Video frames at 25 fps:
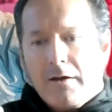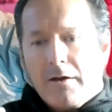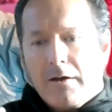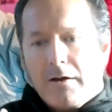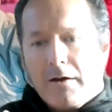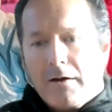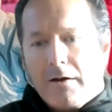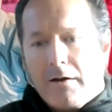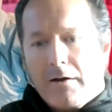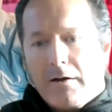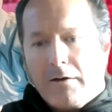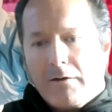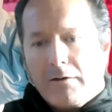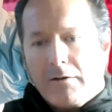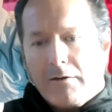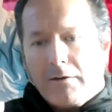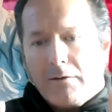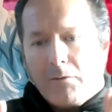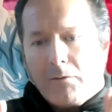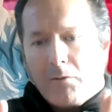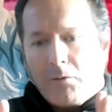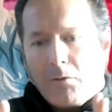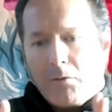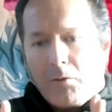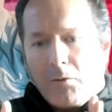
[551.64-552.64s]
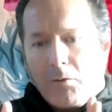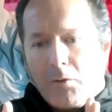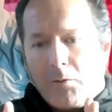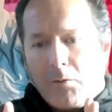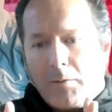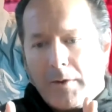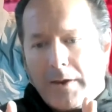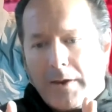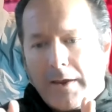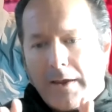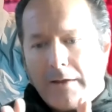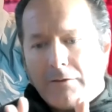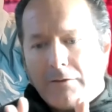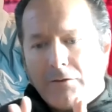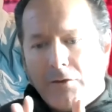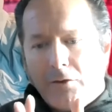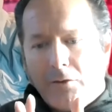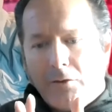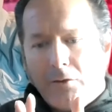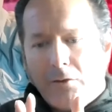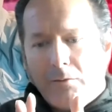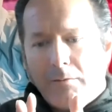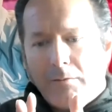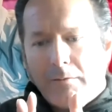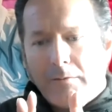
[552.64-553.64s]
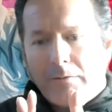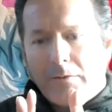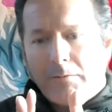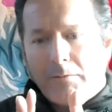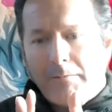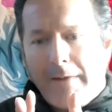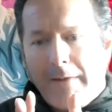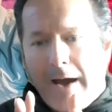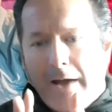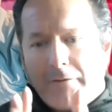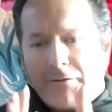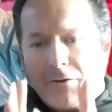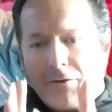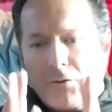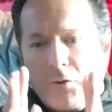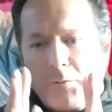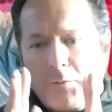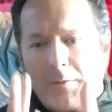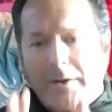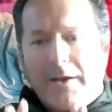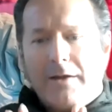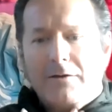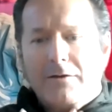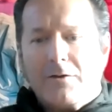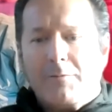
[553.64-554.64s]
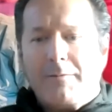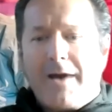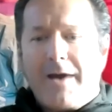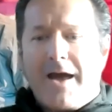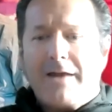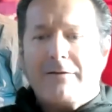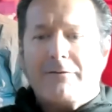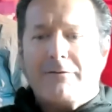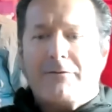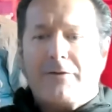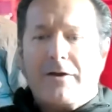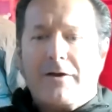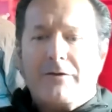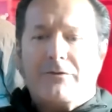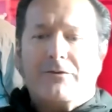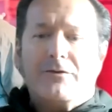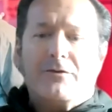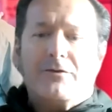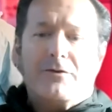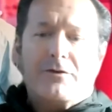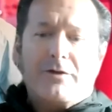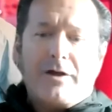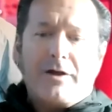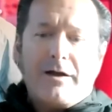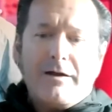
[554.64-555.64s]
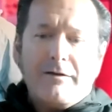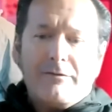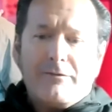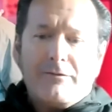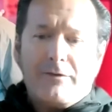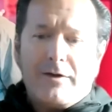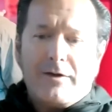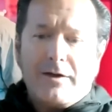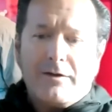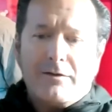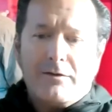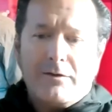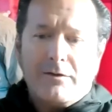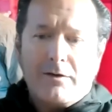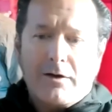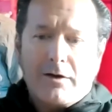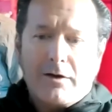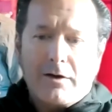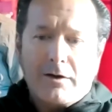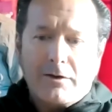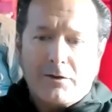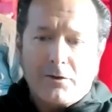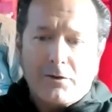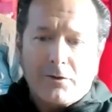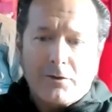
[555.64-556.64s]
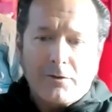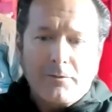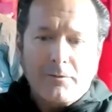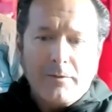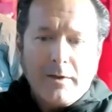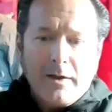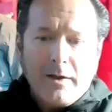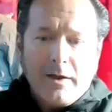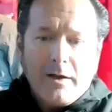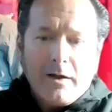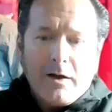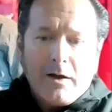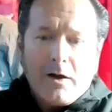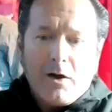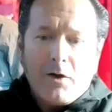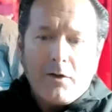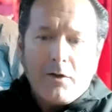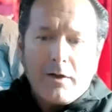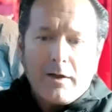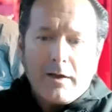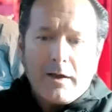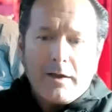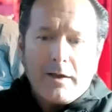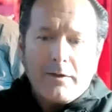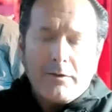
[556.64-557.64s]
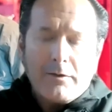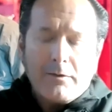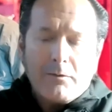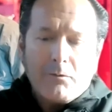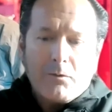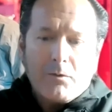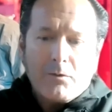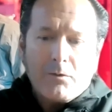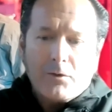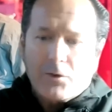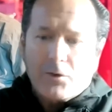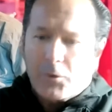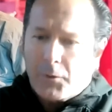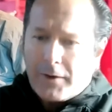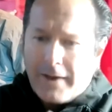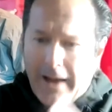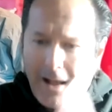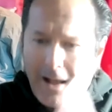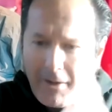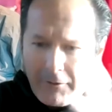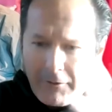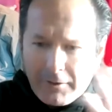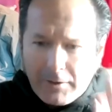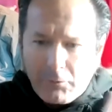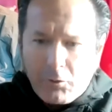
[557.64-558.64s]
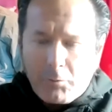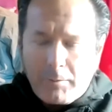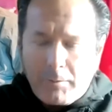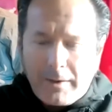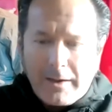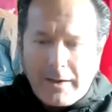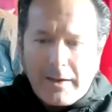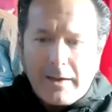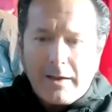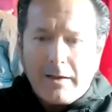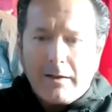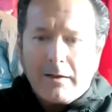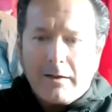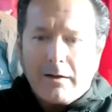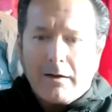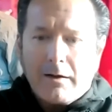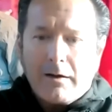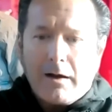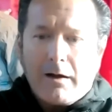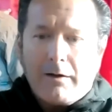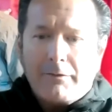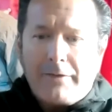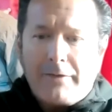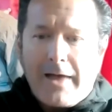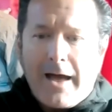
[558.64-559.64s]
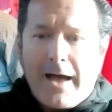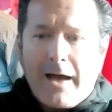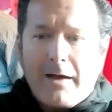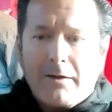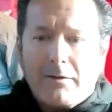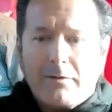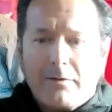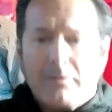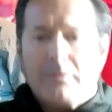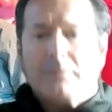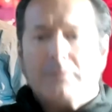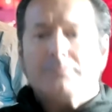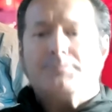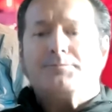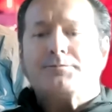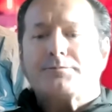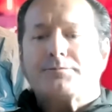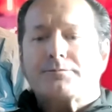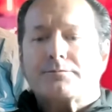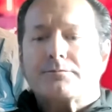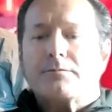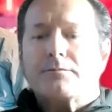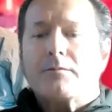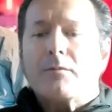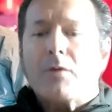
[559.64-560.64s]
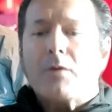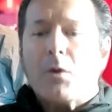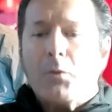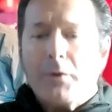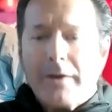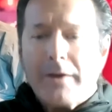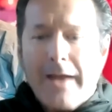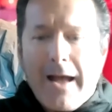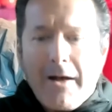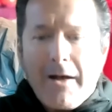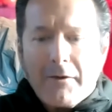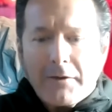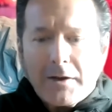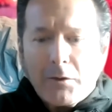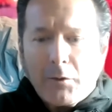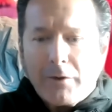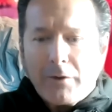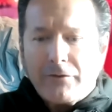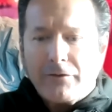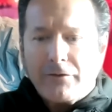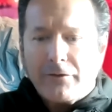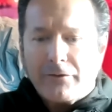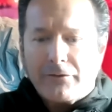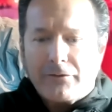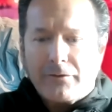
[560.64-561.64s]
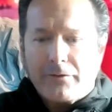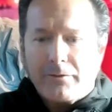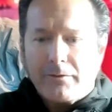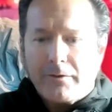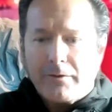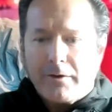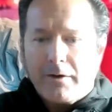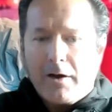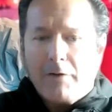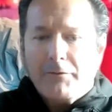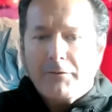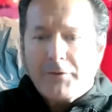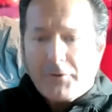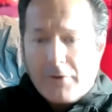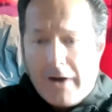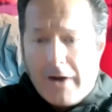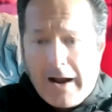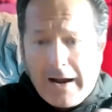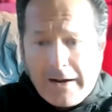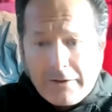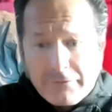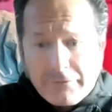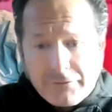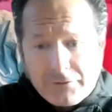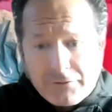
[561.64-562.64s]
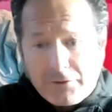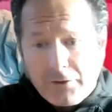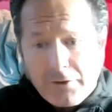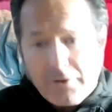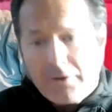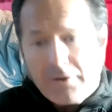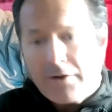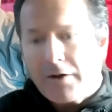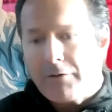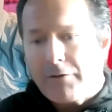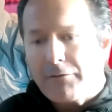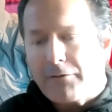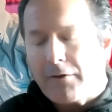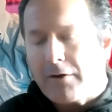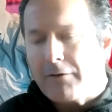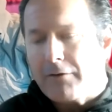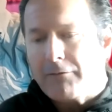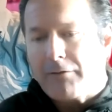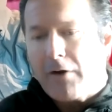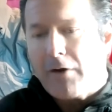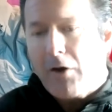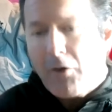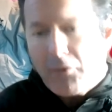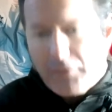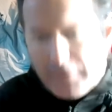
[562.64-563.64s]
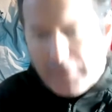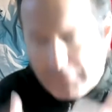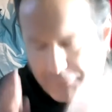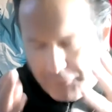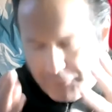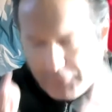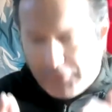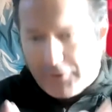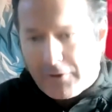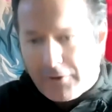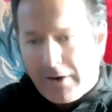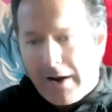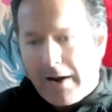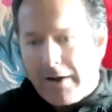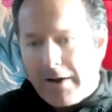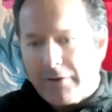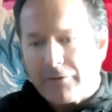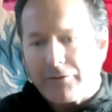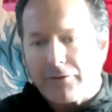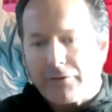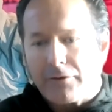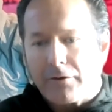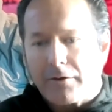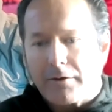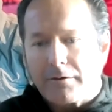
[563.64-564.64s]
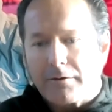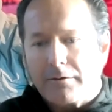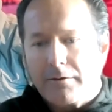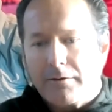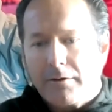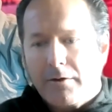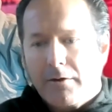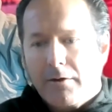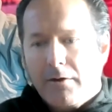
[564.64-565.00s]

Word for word: uh, will begin to magic will begin to manifest in your life and uh, your Oh, and your reality will be that reality which is of your highest good, of, of only for your highest good.